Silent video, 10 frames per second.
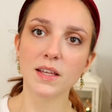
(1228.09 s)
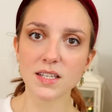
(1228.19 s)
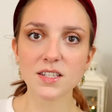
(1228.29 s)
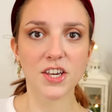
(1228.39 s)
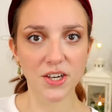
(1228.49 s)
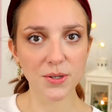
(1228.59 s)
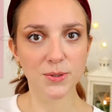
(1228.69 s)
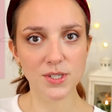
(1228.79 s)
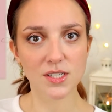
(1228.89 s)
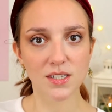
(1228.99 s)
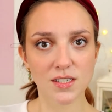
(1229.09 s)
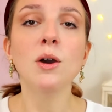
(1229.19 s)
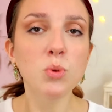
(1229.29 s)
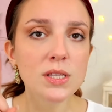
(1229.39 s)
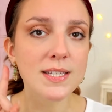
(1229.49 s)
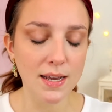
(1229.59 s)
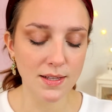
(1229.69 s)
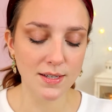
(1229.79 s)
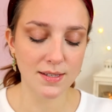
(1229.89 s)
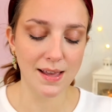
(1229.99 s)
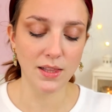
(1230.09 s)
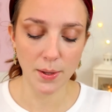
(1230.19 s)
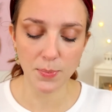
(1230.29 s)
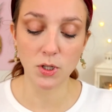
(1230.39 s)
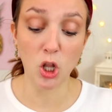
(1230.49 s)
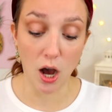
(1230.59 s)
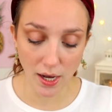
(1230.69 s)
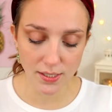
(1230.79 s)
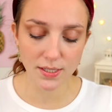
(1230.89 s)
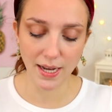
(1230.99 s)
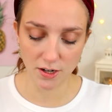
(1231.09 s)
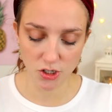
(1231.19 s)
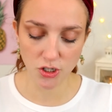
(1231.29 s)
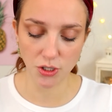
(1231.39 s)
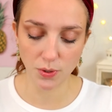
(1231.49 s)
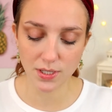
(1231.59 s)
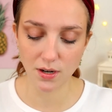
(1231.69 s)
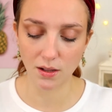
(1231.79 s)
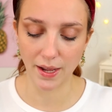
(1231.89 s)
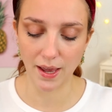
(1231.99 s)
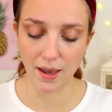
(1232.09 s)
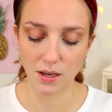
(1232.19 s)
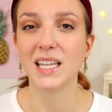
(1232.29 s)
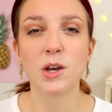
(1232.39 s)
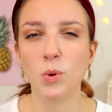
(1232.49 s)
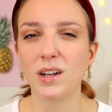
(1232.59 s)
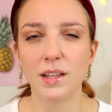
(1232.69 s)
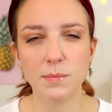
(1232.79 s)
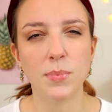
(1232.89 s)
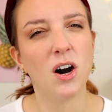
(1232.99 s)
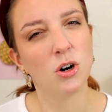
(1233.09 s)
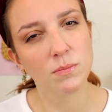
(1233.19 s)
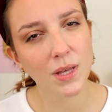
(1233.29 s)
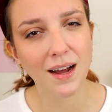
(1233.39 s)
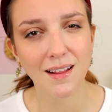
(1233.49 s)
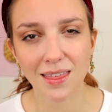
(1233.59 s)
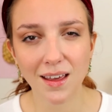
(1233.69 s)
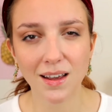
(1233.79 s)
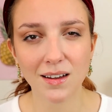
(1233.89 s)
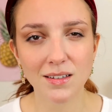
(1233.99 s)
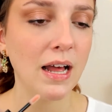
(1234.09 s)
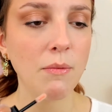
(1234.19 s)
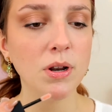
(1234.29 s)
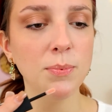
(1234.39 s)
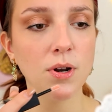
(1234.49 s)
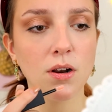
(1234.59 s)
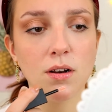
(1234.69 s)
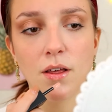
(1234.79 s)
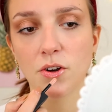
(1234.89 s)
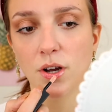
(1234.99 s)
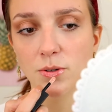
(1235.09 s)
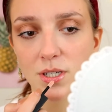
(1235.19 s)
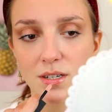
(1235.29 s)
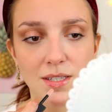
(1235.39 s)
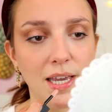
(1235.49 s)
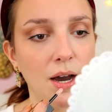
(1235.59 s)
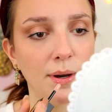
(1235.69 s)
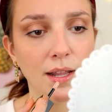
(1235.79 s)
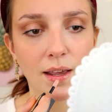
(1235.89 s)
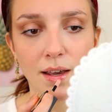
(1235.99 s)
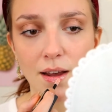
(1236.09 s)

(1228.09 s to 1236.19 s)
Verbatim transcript: This is cute. I would say this is a lip gloss texture too. It's not like a liquid lip balm kind of thing. I'm gonna put on another coat just to see how I like